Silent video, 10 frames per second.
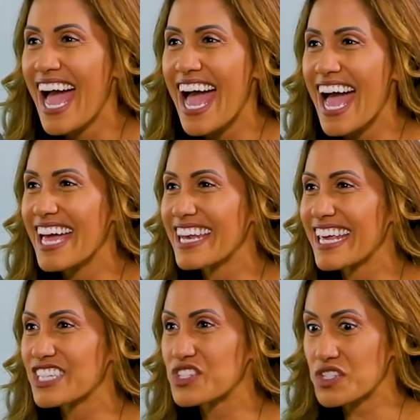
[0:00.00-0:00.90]
and
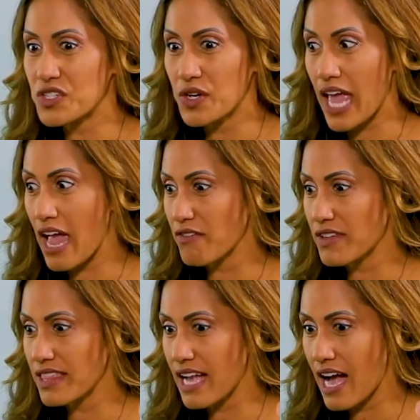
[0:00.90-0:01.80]
it just took
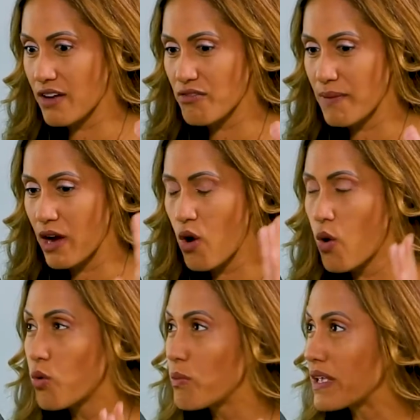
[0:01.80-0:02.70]
everything out of my
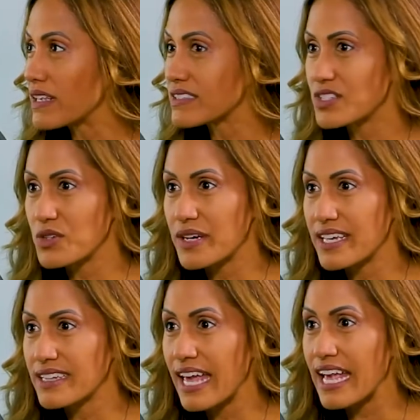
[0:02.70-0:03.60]
whole being to do it. Like